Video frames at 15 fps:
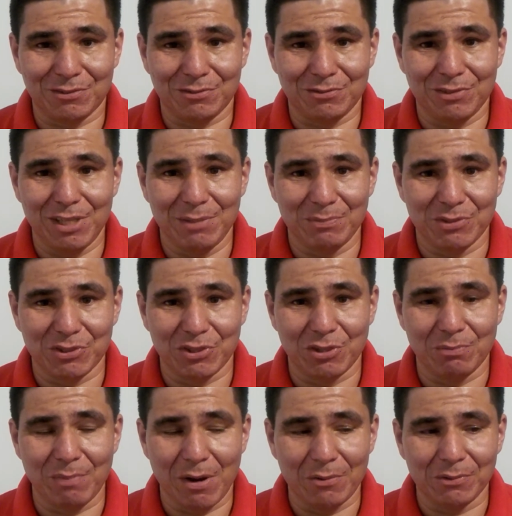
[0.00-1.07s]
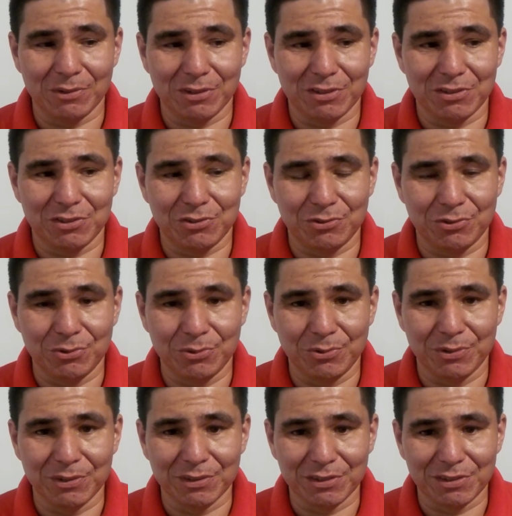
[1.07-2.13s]
dreams come out true,
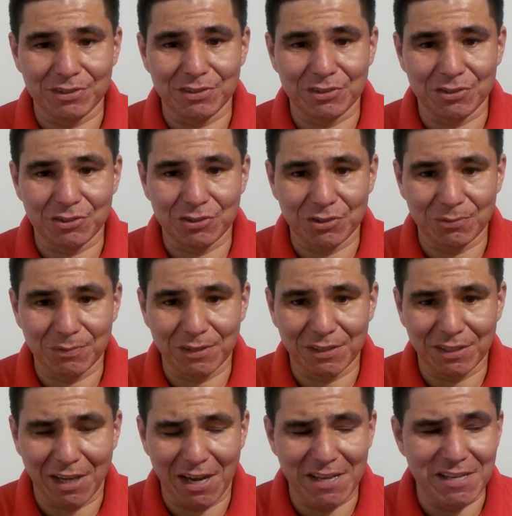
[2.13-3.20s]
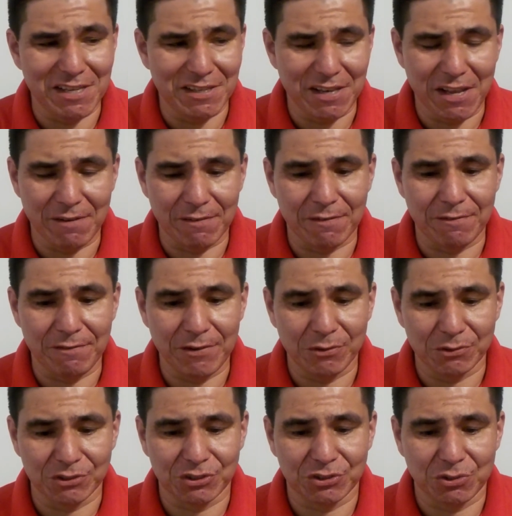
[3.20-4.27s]
and something I never
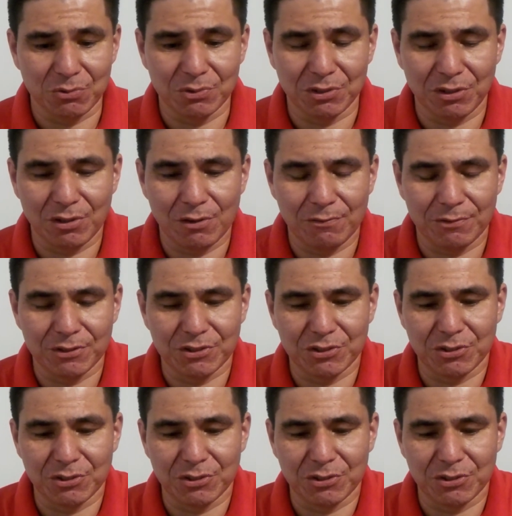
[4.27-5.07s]
felt so in love with